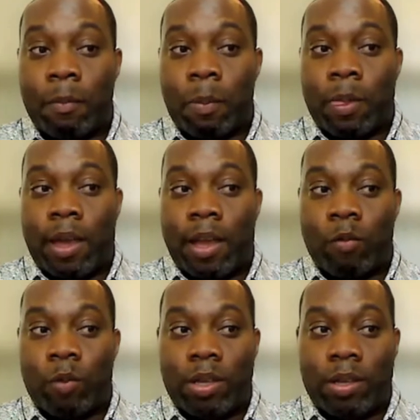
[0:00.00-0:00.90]

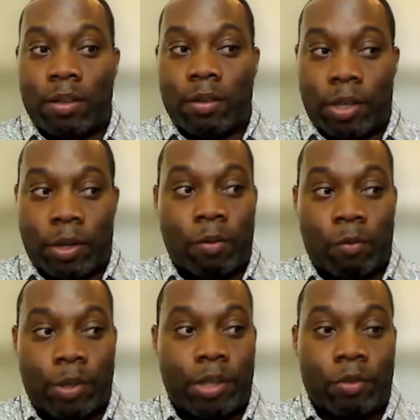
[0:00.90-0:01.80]
and we
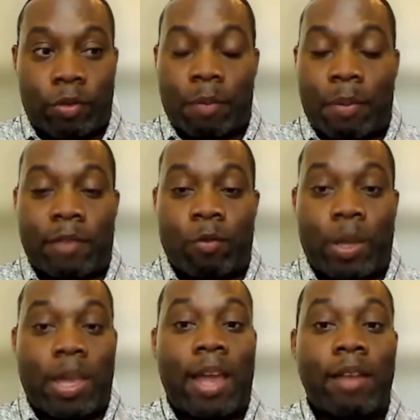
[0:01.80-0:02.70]
do the best
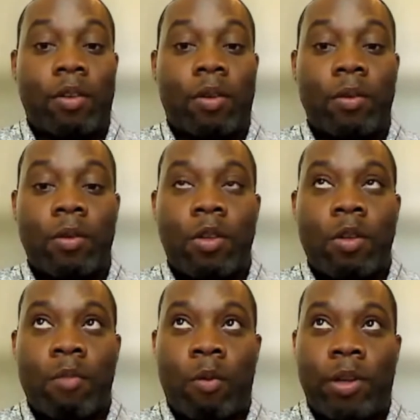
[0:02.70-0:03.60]
we can do.
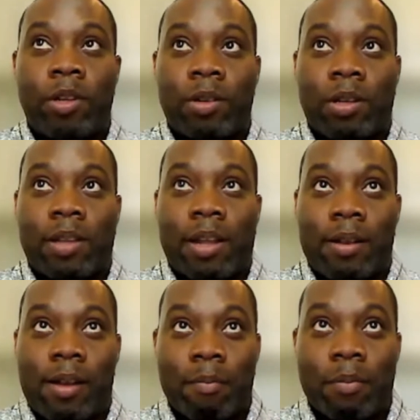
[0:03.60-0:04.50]
But when you look at that
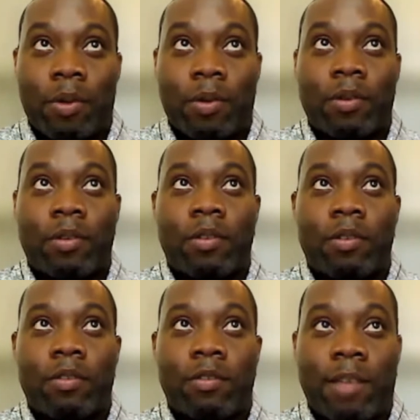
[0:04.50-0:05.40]
number,
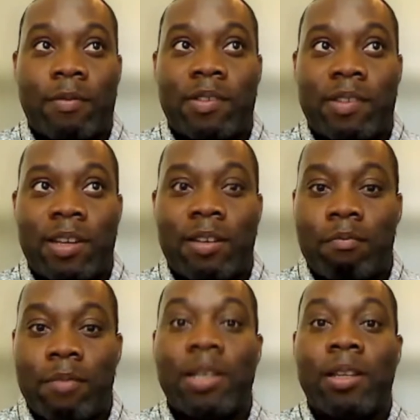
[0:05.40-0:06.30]

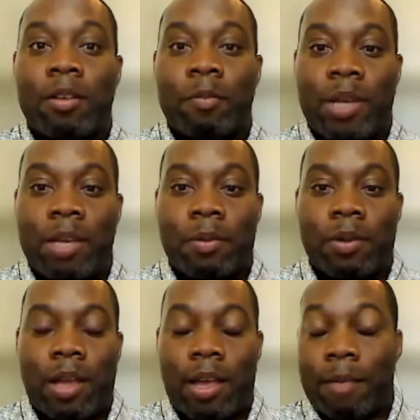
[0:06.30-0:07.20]
17 million people
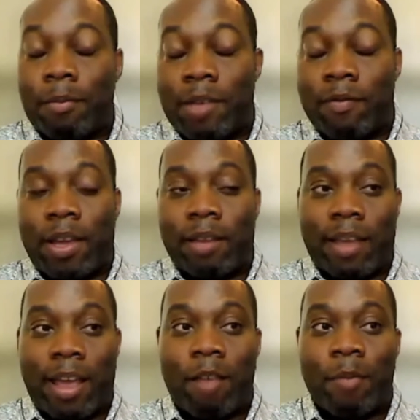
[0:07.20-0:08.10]
event,
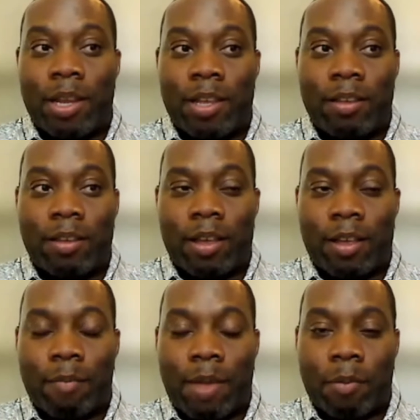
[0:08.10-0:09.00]
how many
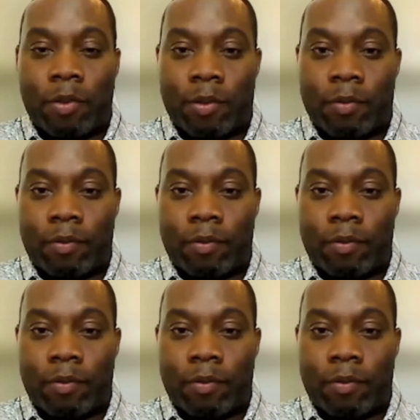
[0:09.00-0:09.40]
members of